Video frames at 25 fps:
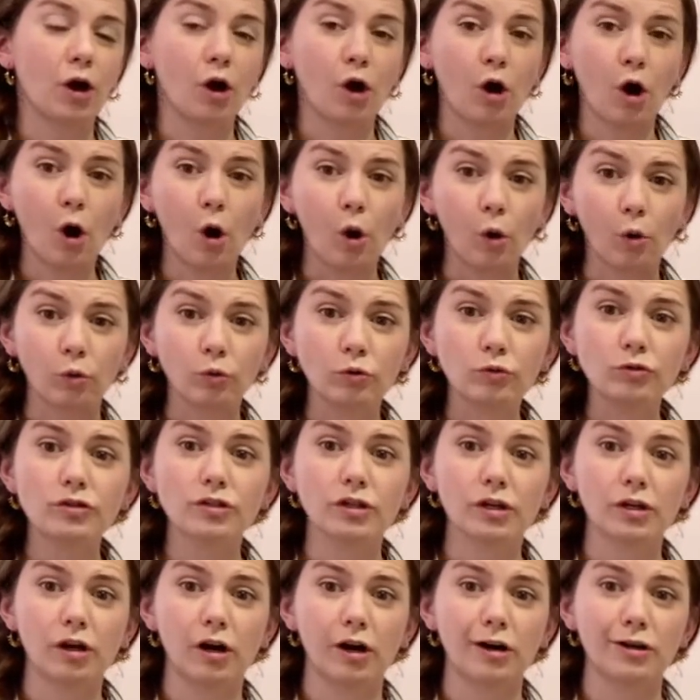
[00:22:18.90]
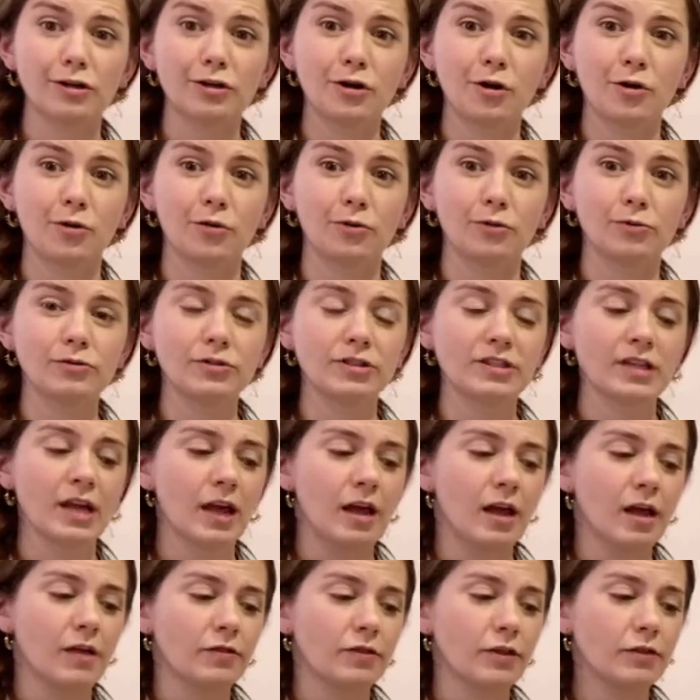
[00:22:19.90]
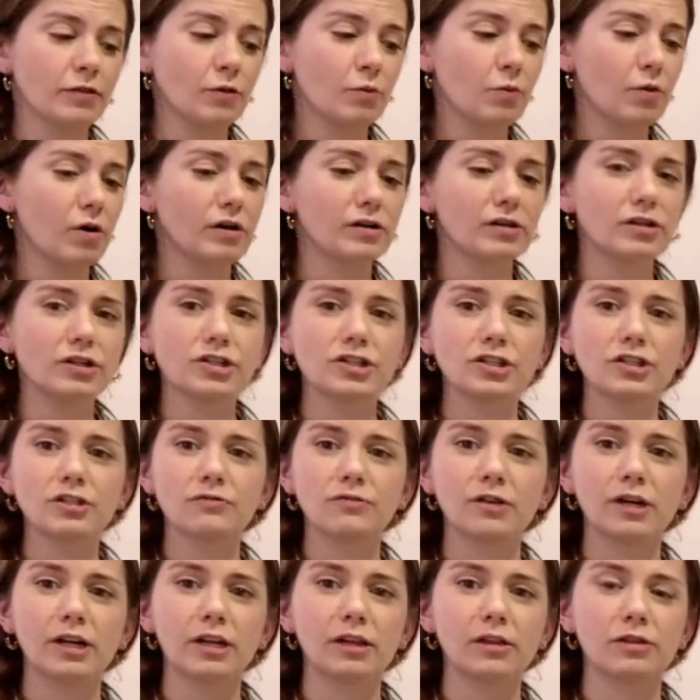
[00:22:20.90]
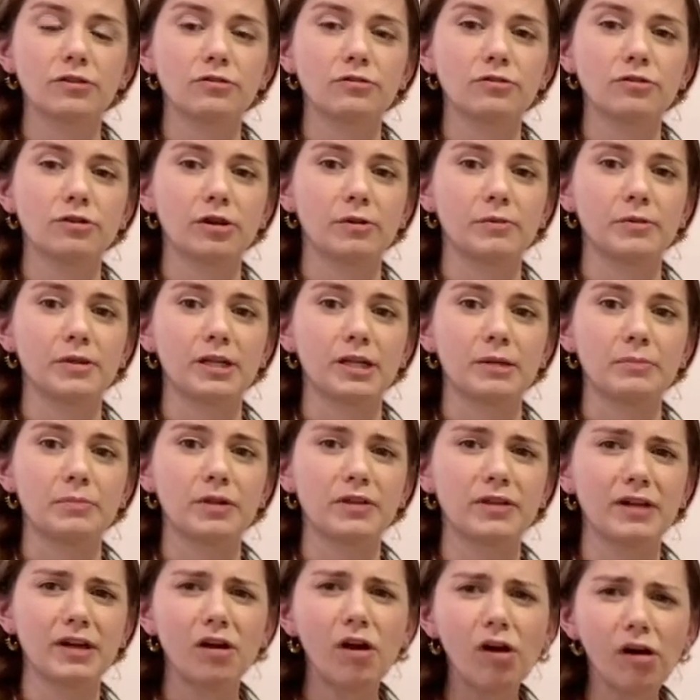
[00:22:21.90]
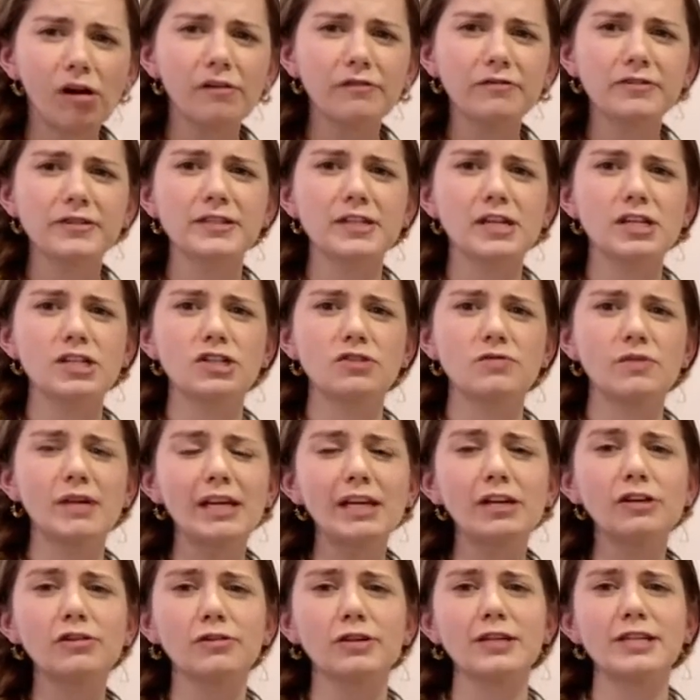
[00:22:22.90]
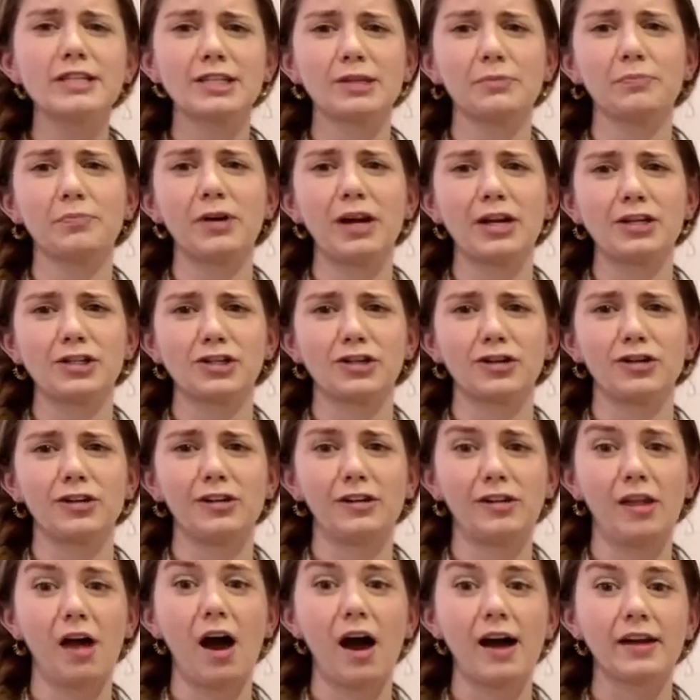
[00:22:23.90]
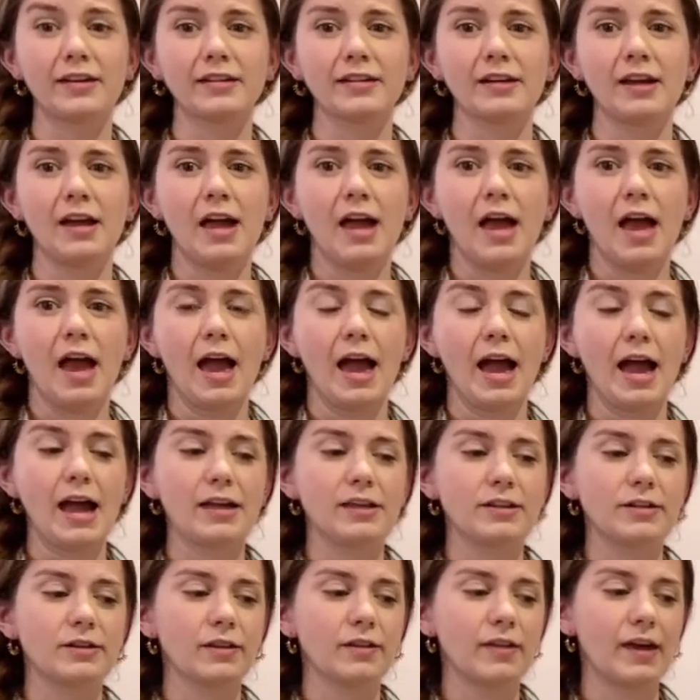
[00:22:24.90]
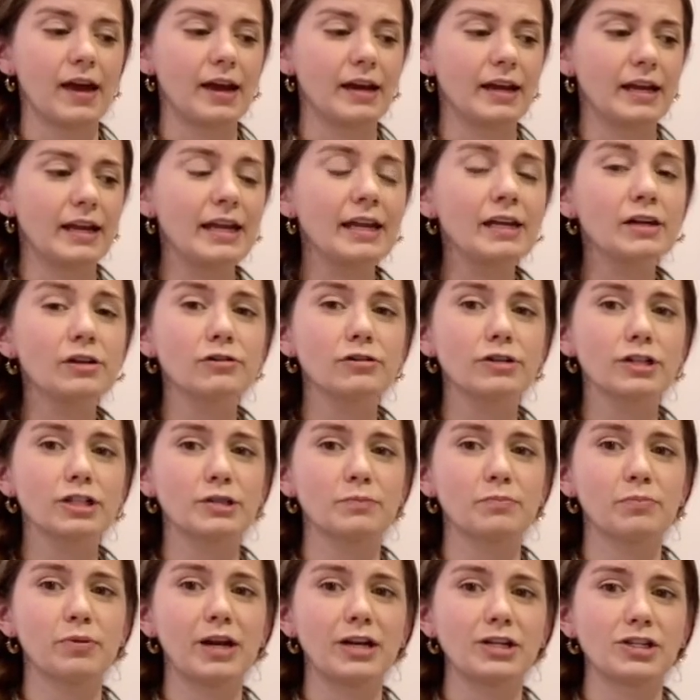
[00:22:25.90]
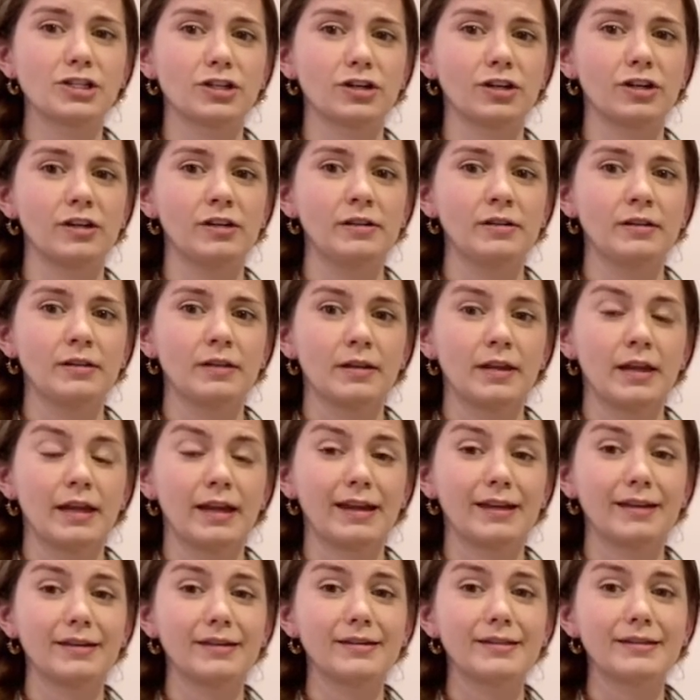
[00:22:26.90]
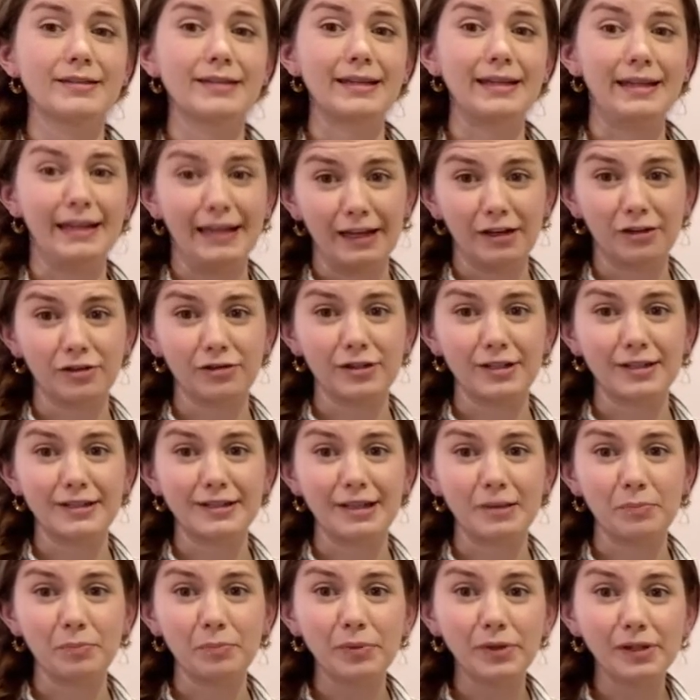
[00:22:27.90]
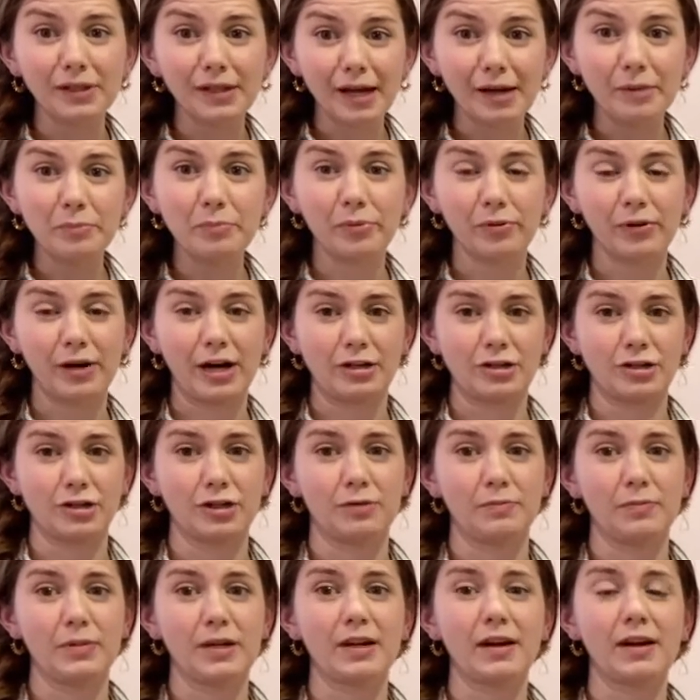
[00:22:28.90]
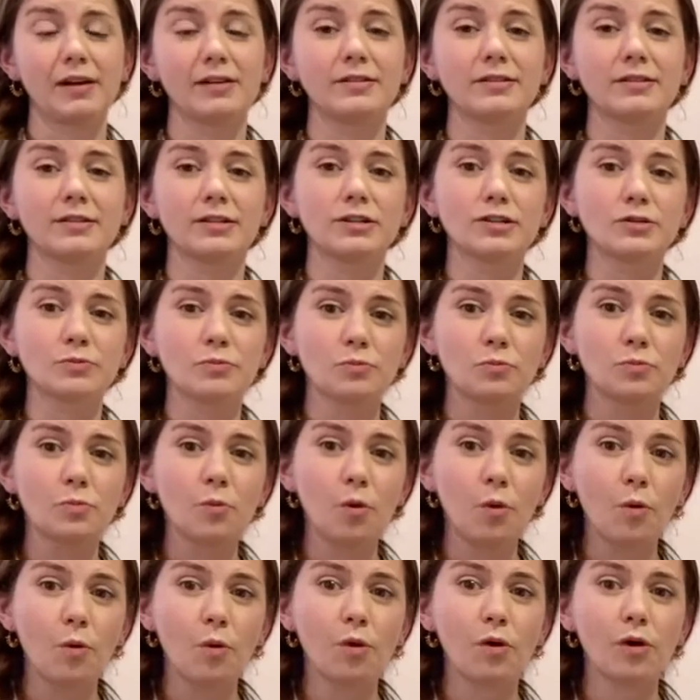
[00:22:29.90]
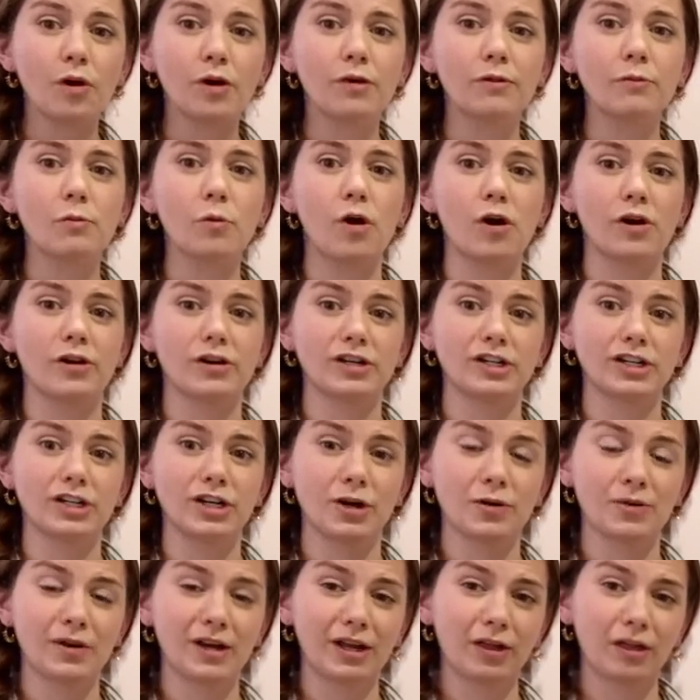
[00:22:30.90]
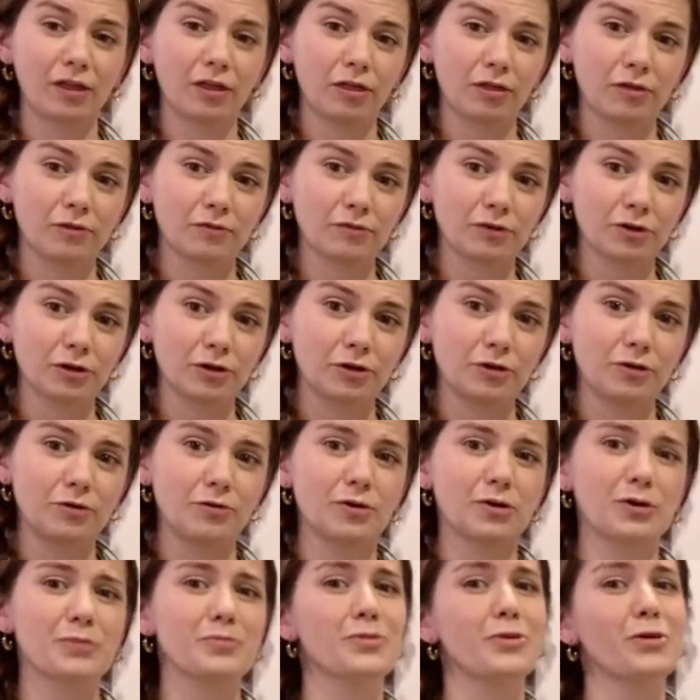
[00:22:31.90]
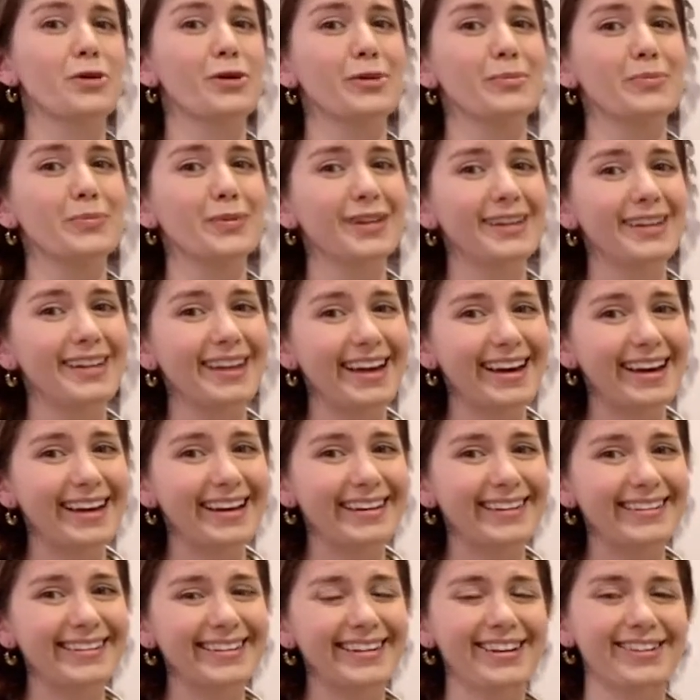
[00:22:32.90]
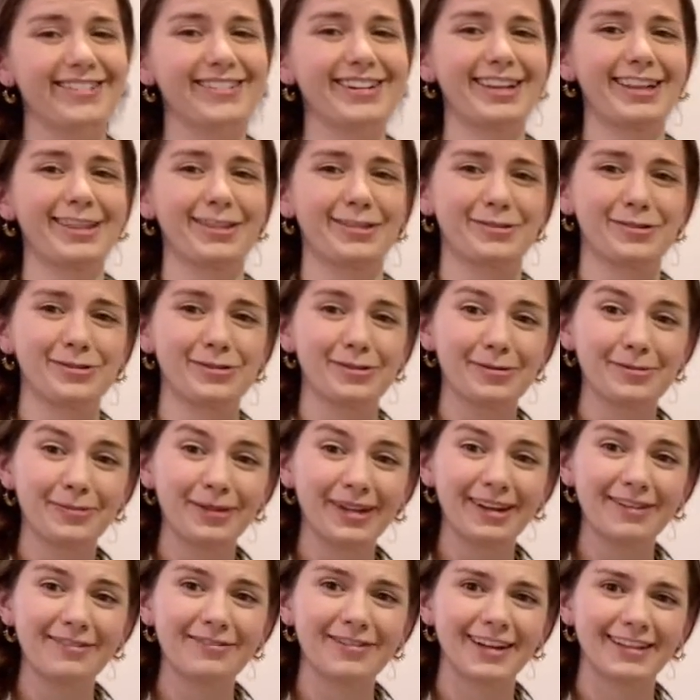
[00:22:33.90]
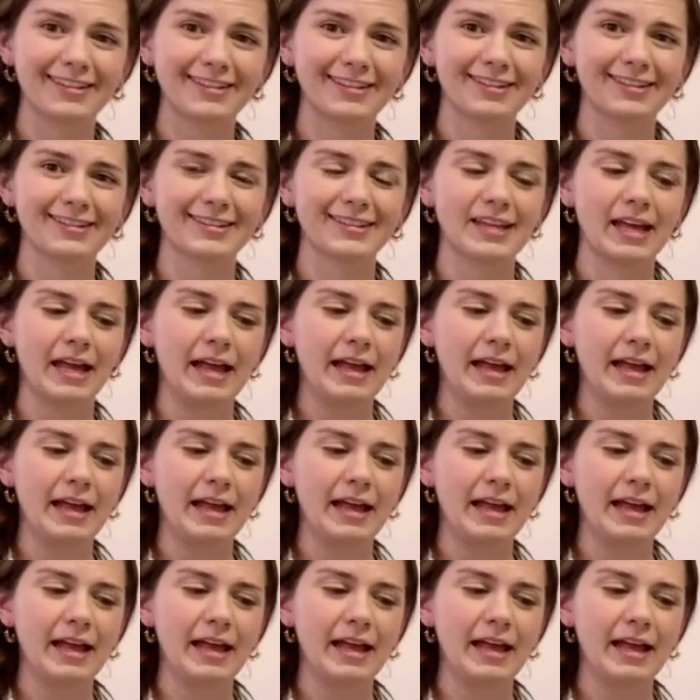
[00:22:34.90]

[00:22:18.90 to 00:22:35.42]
hose, a garden hose, that the water's just running through normally, but then all of a sudden you increase the pressure a lot. And that increased pressure is an increase in blood pressure because there's more water going through, or more blood going through the blood vessels.